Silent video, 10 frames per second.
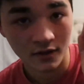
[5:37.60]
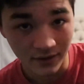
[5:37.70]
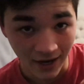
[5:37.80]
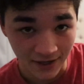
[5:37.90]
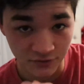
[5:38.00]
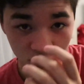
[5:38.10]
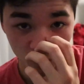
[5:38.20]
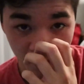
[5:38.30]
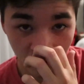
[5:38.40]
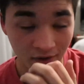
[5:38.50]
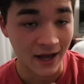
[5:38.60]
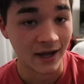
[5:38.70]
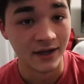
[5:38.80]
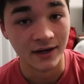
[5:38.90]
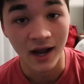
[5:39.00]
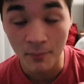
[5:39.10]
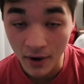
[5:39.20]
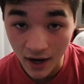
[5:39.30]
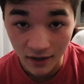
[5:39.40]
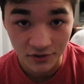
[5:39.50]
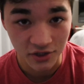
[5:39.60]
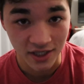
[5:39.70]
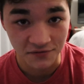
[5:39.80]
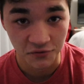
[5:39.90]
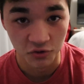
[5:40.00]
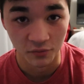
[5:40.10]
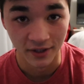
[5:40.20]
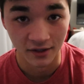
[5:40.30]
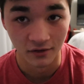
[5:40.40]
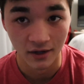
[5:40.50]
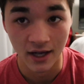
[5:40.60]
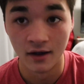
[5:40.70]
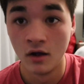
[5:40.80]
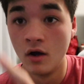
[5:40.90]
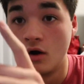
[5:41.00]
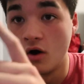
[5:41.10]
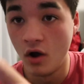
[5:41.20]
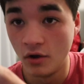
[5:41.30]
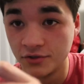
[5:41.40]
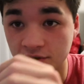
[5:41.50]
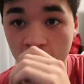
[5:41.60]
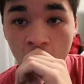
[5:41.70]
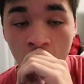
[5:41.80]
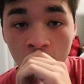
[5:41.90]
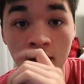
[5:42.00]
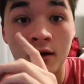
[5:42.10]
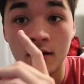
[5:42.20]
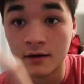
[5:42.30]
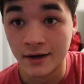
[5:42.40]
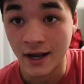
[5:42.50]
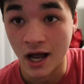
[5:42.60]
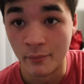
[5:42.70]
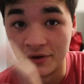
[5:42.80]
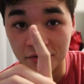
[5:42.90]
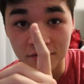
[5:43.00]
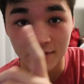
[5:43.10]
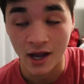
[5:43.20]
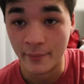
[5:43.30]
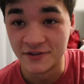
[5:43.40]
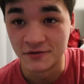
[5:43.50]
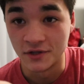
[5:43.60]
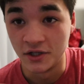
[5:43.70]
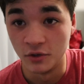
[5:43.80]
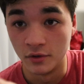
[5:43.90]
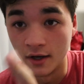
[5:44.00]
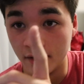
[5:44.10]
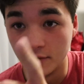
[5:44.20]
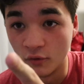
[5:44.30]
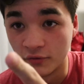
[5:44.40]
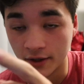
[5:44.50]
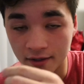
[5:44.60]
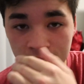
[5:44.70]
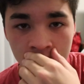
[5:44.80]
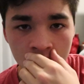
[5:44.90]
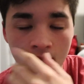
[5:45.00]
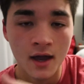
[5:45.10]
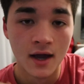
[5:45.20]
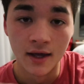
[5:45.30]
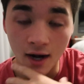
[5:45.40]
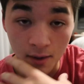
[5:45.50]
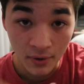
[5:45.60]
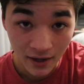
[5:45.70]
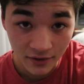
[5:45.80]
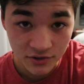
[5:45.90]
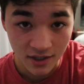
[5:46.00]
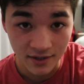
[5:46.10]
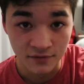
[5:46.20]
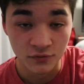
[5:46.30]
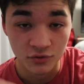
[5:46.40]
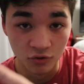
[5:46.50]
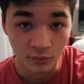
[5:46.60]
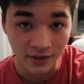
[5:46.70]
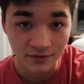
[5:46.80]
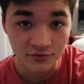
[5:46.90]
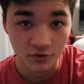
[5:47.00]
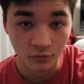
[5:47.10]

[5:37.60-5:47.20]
that I zoom in a lot, and I apologize for zooming in a lot. Also, comments for the Q&A, don't forget. And I apologize for zooming in so